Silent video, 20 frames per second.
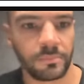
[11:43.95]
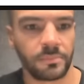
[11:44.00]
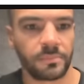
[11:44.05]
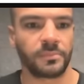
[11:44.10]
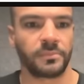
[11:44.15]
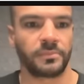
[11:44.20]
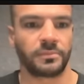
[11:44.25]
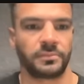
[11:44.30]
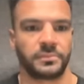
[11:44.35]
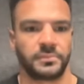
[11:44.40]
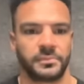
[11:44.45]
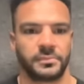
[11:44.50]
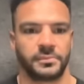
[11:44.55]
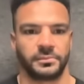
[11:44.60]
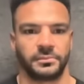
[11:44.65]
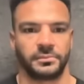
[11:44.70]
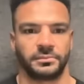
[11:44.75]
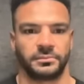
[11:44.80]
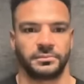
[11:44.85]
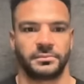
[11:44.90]

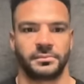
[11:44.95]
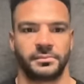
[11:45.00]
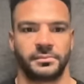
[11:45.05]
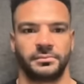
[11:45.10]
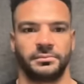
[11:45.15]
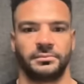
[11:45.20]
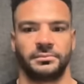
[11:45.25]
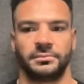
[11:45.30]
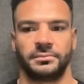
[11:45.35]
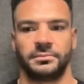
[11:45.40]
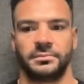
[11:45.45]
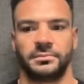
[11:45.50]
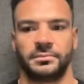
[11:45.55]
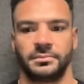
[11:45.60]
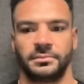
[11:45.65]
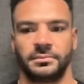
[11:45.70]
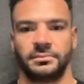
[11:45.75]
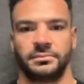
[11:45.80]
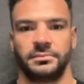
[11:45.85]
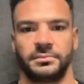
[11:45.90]

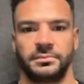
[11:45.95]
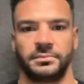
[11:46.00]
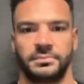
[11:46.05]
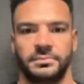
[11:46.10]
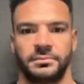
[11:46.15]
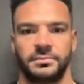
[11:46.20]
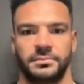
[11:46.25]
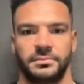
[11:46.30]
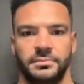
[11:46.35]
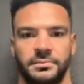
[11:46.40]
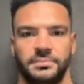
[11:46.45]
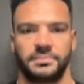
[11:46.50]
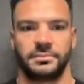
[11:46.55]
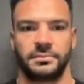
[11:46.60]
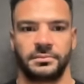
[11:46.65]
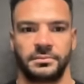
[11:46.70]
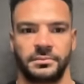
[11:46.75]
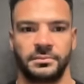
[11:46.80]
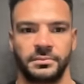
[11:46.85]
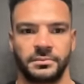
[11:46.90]

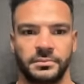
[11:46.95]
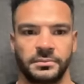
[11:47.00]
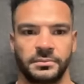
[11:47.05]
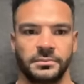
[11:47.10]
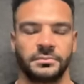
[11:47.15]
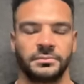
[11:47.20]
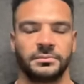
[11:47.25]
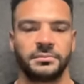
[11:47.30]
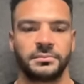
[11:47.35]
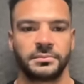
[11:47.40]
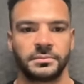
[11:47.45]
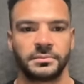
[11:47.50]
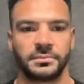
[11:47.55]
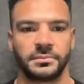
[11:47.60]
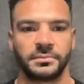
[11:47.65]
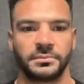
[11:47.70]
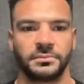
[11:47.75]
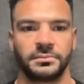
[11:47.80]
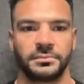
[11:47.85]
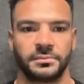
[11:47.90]

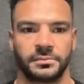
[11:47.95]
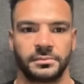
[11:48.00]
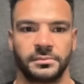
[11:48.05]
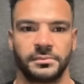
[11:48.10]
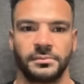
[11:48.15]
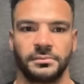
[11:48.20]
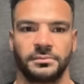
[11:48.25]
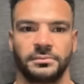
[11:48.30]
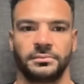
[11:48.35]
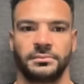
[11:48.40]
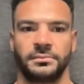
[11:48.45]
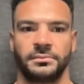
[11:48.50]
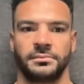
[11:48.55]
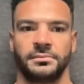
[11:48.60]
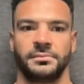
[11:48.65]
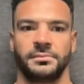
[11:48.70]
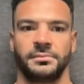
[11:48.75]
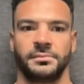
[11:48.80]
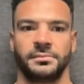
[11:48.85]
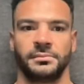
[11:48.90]

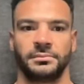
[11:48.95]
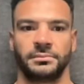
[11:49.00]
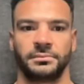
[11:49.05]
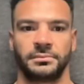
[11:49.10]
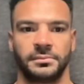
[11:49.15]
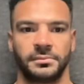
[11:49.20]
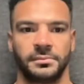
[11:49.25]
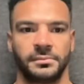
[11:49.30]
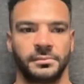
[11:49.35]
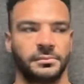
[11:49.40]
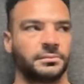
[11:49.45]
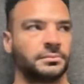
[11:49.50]
(silent)